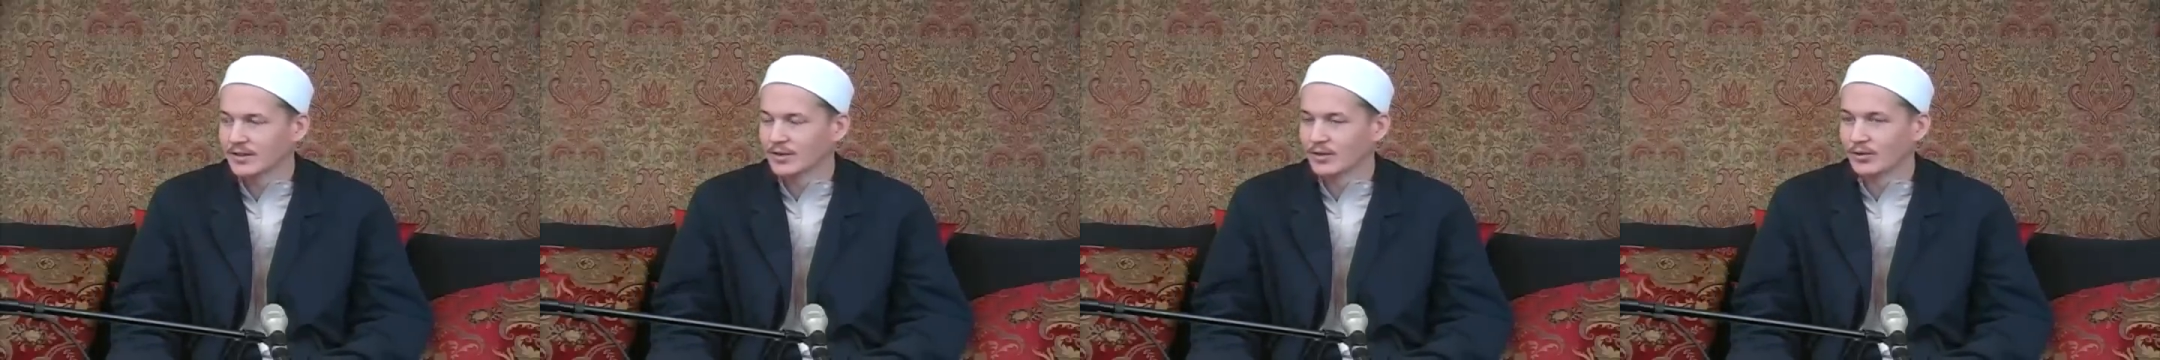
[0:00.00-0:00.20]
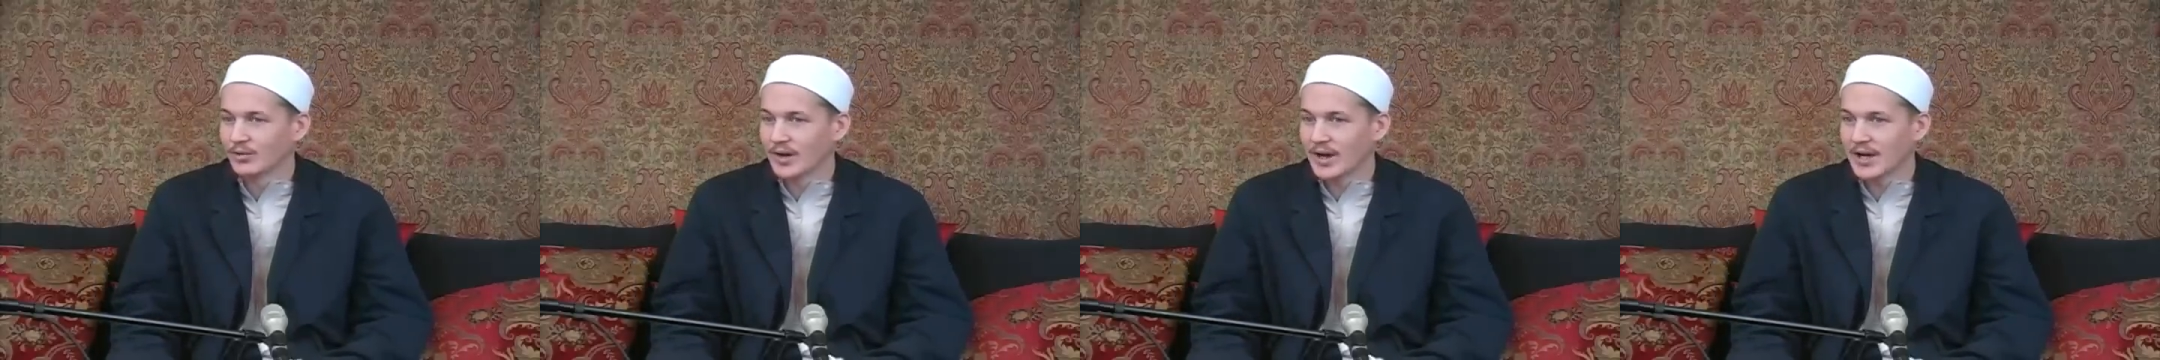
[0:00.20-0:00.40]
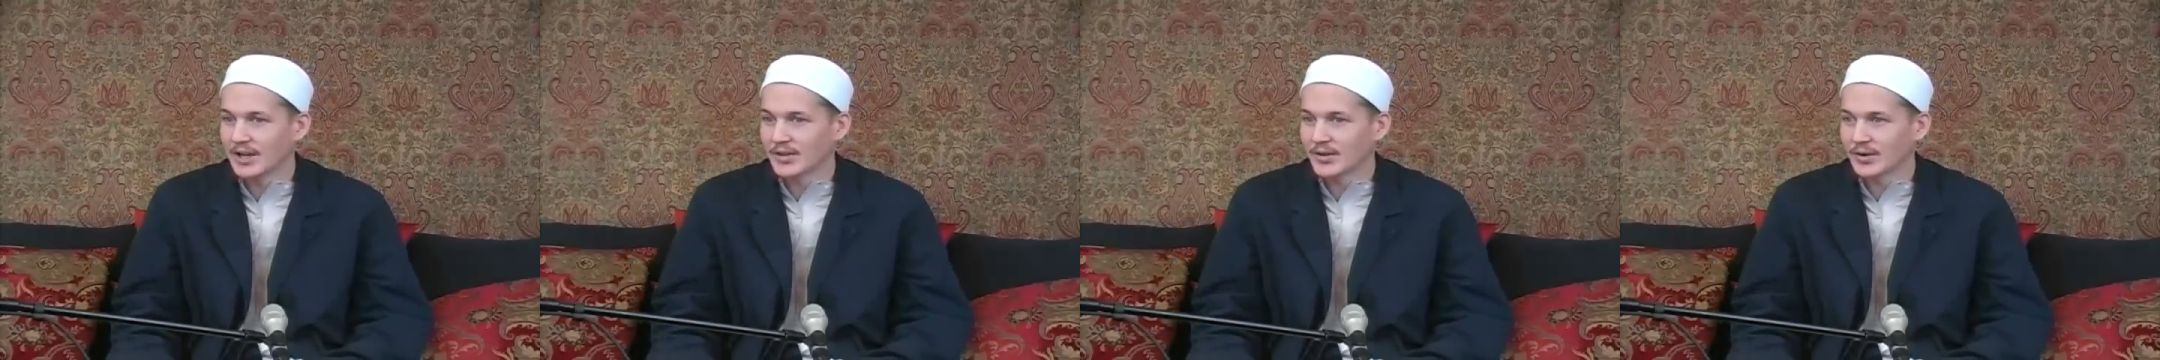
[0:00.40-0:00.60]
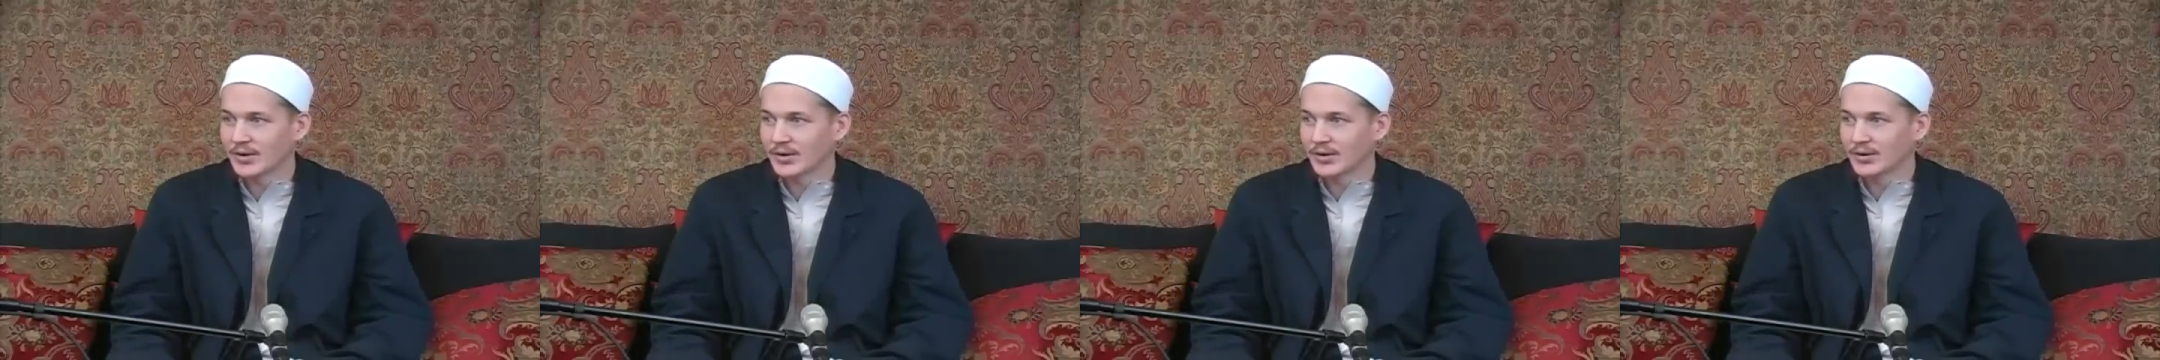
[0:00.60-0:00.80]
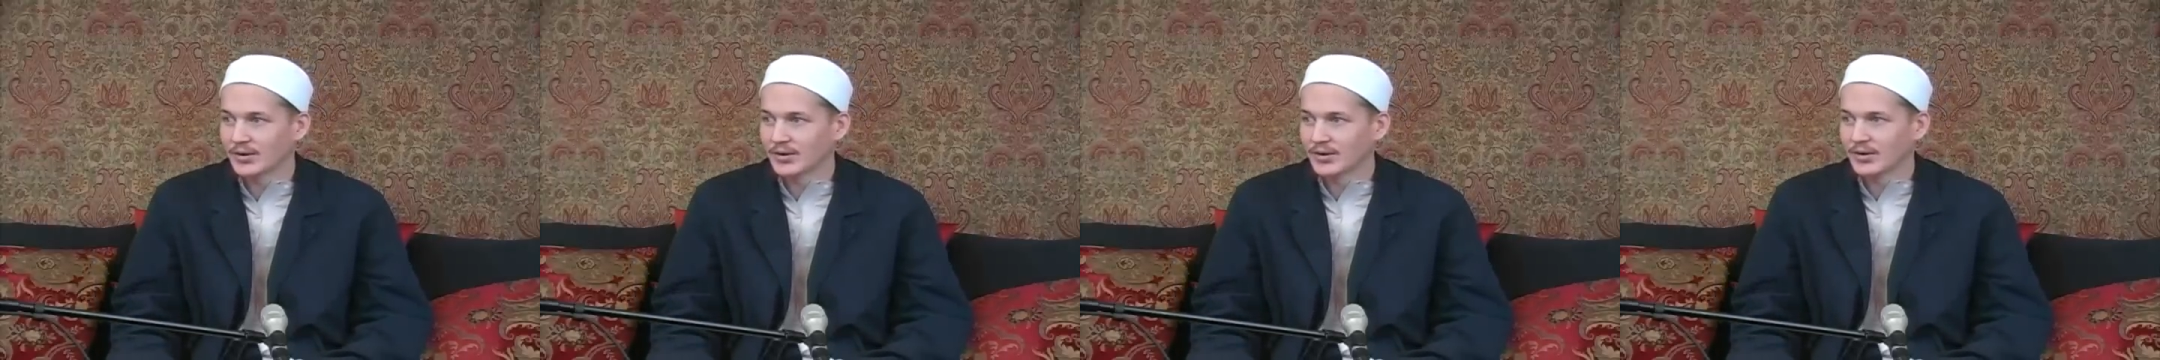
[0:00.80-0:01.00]

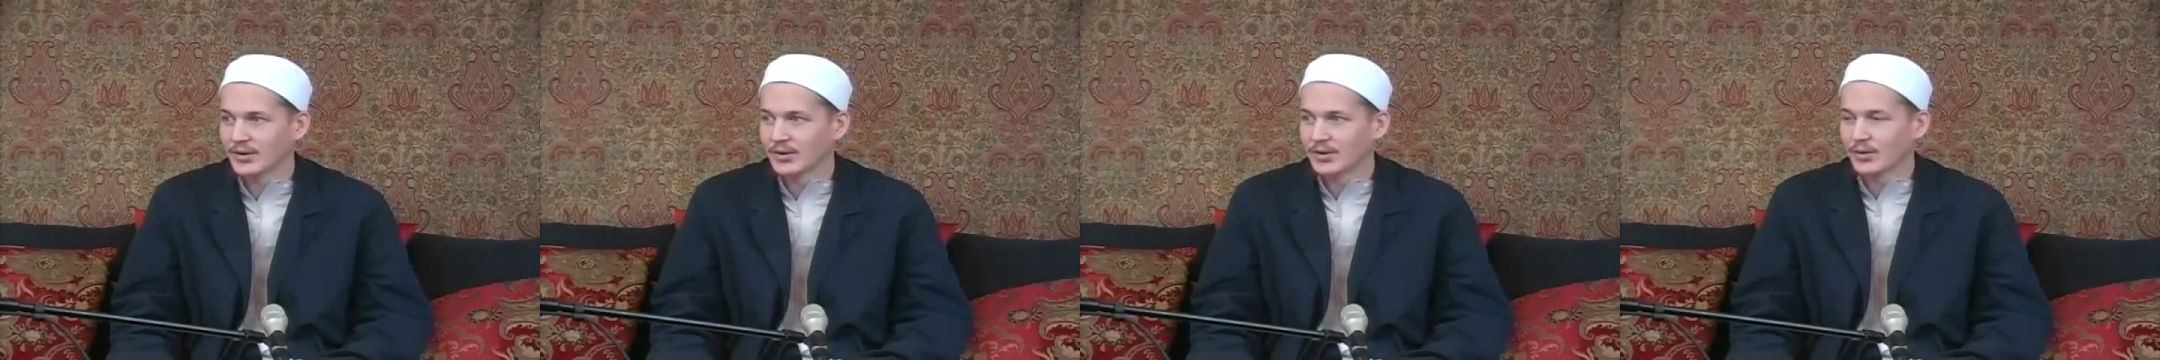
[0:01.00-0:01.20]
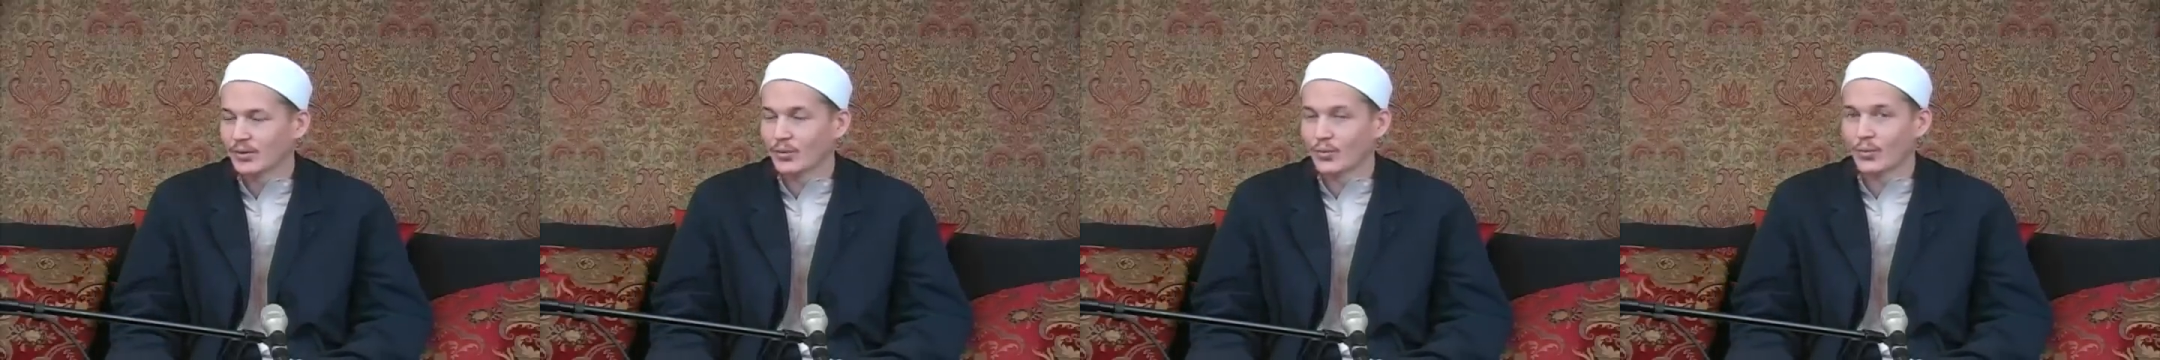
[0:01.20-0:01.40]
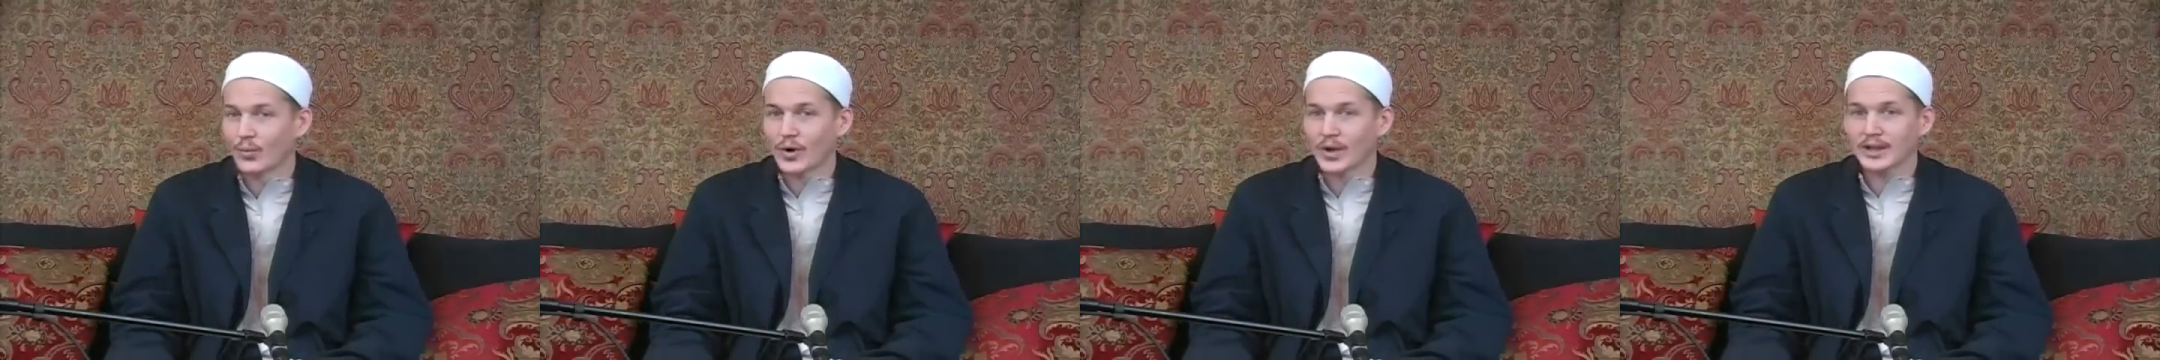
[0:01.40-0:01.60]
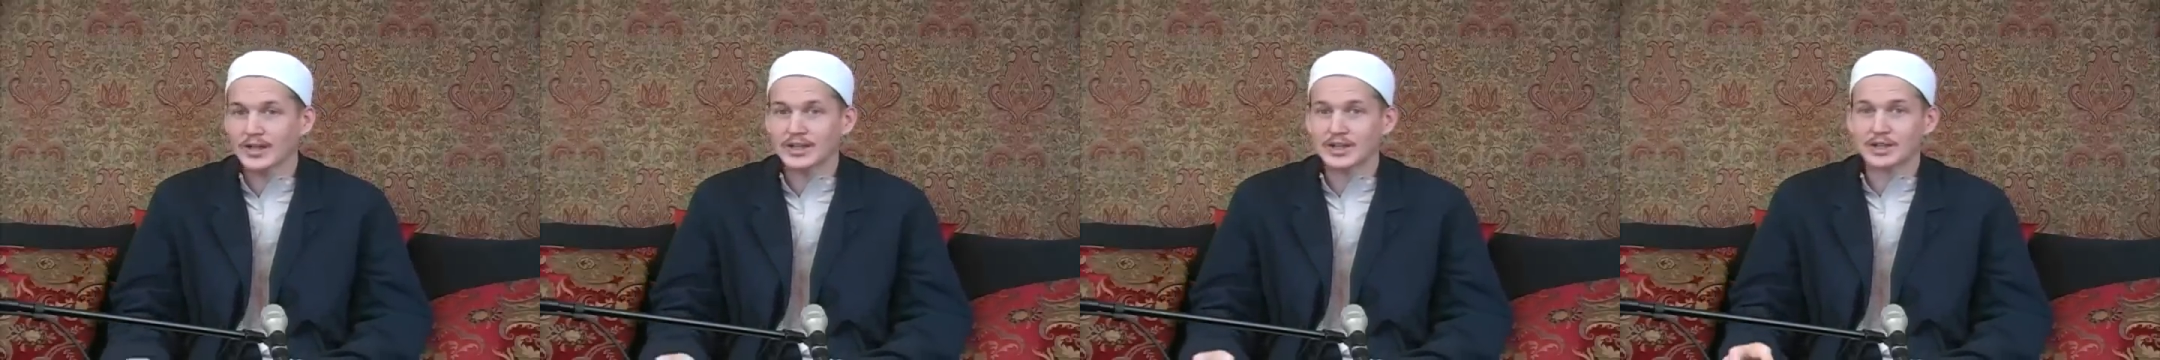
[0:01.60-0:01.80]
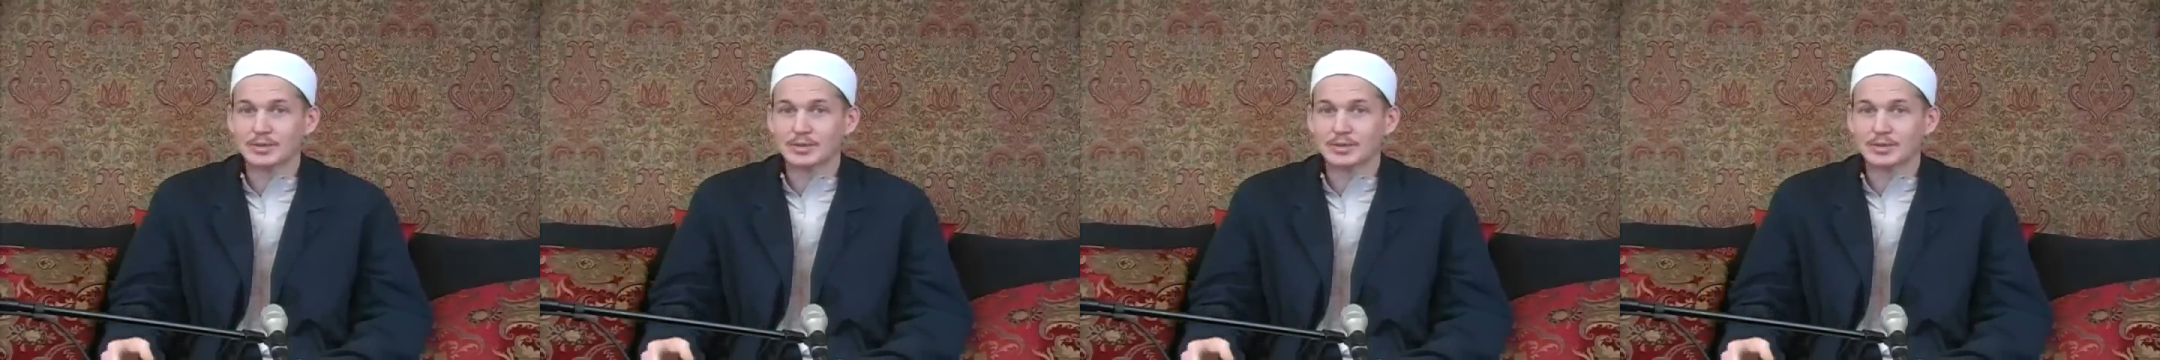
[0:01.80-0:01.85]
Rather, what